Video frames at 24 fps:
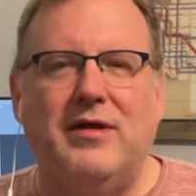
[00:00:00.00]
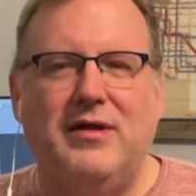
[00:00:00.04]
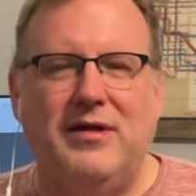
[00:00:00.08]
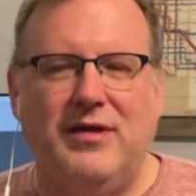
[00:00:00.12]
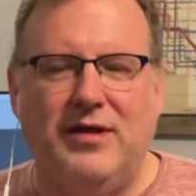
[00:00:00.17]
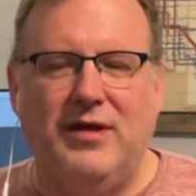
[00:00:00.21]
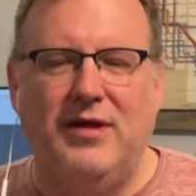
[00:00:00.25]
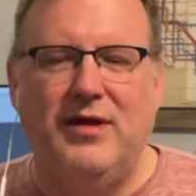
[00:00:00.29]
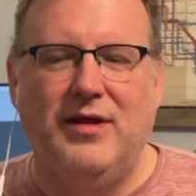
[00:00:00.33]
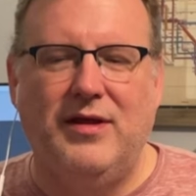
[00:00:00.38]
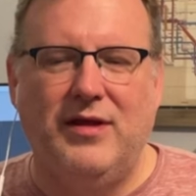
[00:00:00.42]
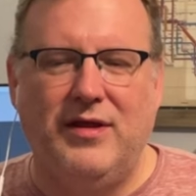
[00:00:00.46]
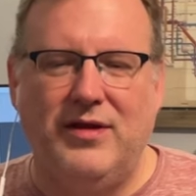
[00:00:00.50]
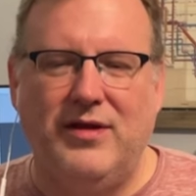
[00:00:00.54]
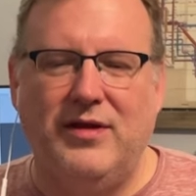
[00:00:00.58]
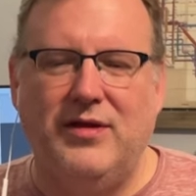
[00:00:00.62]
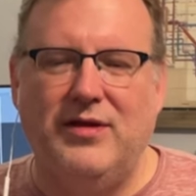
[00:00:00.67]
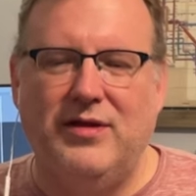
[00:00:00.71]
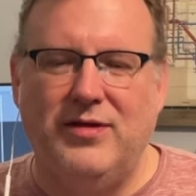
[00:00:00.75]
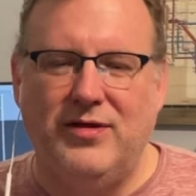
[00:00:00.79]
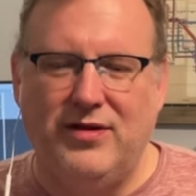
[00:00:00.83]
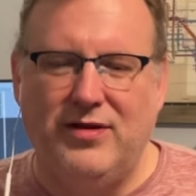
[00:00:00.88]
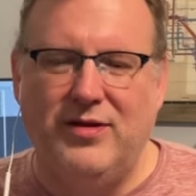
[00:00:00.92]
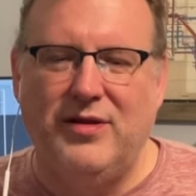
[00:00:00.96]

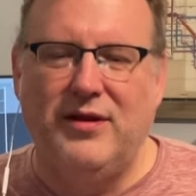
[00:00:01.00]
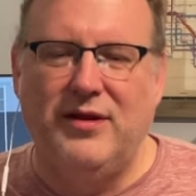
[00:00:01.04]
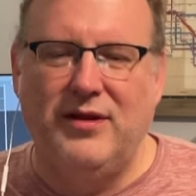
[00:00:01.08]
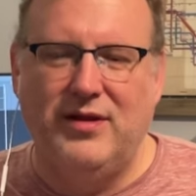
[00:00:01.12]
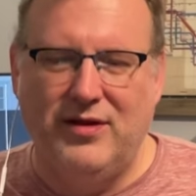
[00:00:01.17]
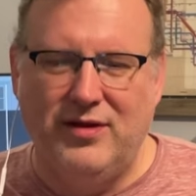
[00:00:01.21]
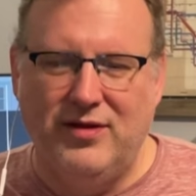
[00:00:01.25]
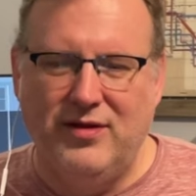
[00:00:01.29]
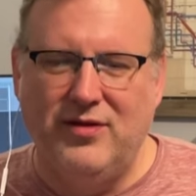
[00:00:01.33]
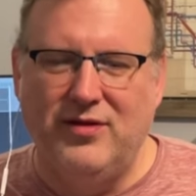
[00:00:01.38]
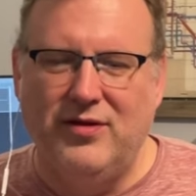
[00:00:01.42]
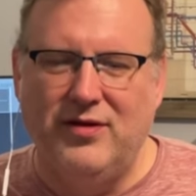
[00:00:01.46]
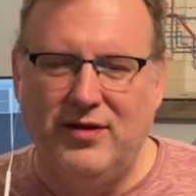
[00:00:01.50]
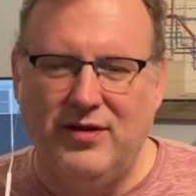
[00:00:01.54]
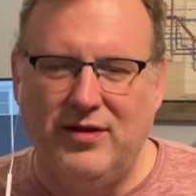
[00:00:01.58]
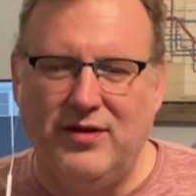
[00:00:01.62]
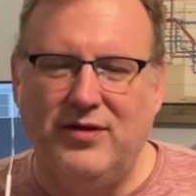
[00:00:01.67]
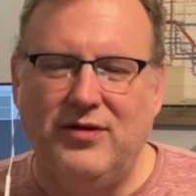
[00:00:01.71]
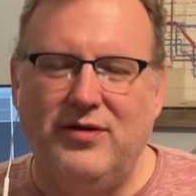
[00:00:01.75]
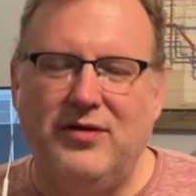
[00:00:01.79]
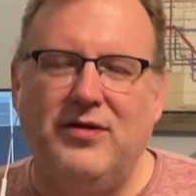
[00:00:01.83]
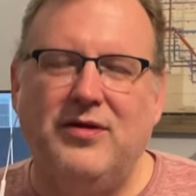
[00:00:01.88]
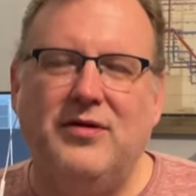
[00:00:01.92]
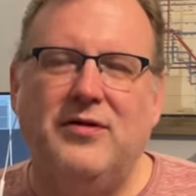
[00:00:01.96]

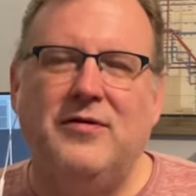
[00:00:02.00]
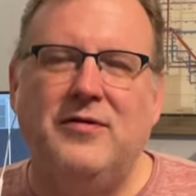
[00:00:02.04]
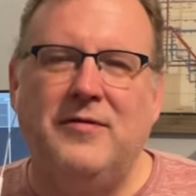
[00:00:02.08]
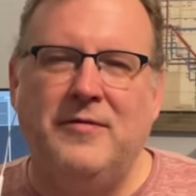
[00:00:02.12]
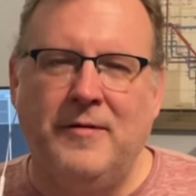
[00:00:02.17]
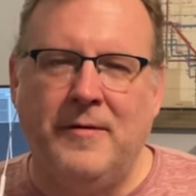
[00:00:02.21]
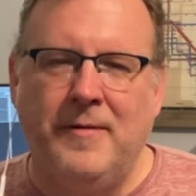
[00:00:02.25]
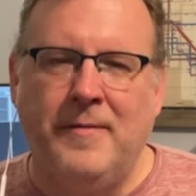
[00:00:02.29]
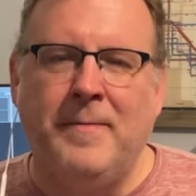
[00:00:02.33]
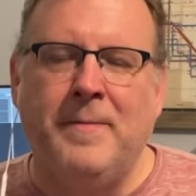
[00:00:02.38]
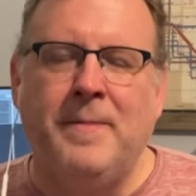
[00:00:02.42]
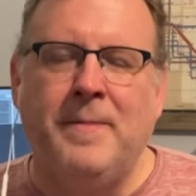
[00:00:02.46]
(silent)